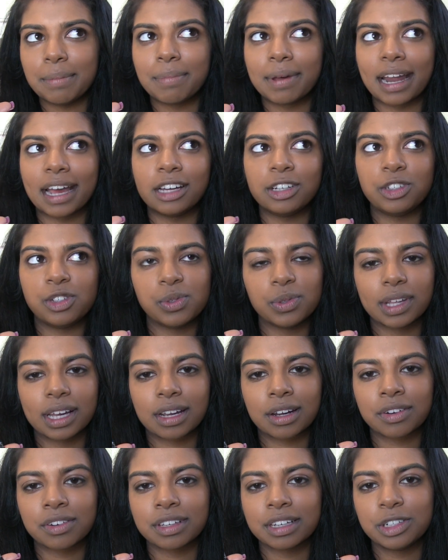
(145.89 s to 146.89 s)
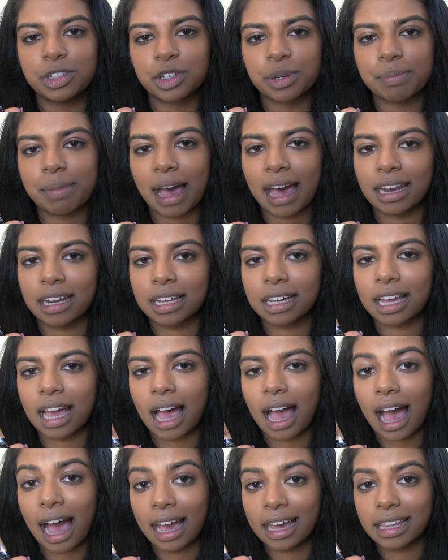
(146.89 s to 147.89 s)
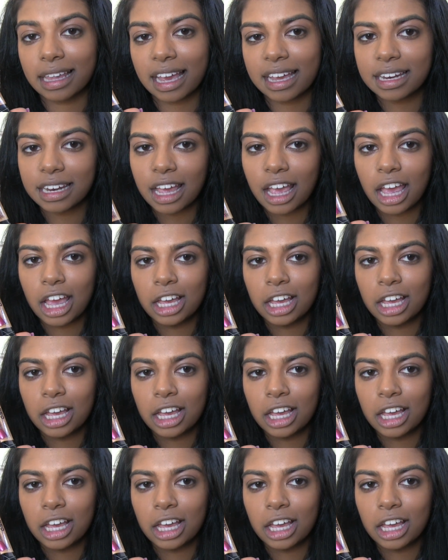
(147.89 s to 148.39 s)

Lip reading: but I do like a really dramatic highlight,